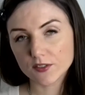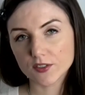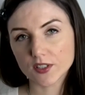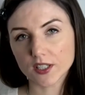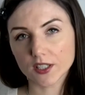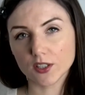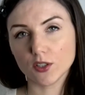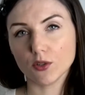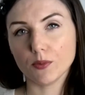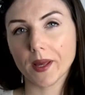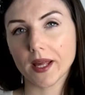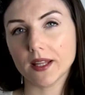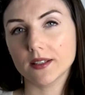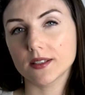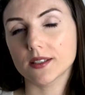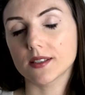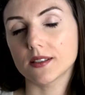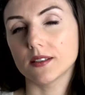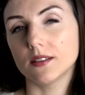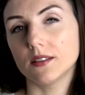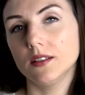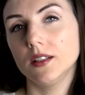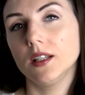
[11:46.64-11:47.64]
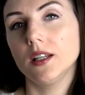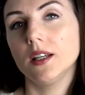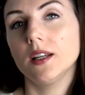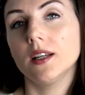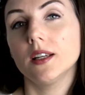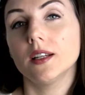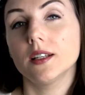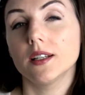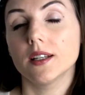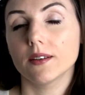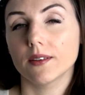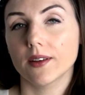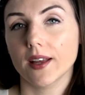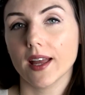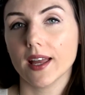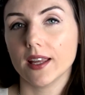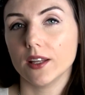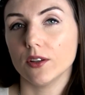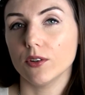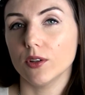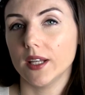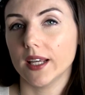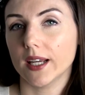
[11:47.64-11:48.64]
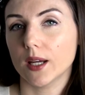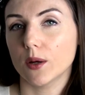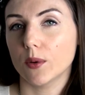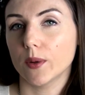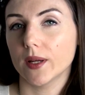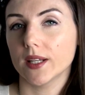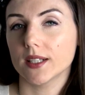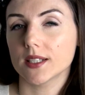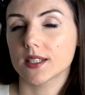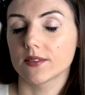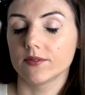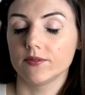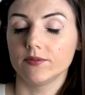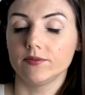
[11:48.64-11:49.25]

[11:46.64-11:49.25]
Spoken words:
you've done your pencil, now get your liquid.